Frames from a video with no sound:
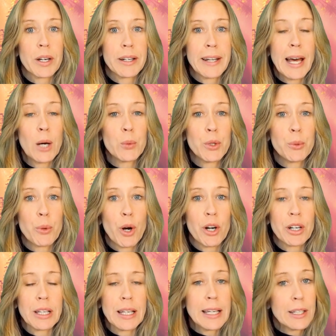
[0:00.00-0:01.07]
now you
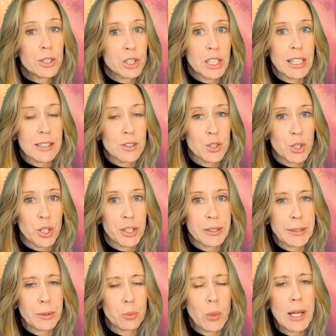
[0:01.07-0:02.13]
are eager to get
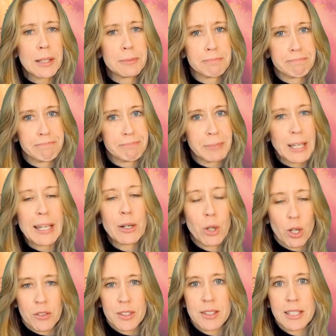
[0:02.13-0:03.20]
started. Well, here are
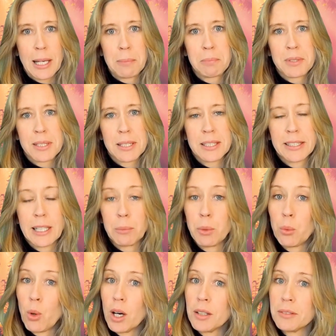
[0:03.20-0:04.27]
the steps. Number
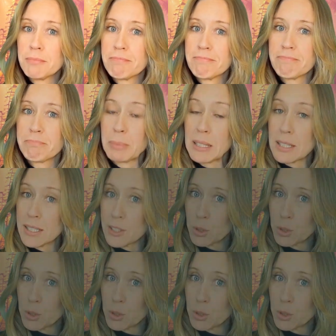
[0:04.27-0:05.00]
1, business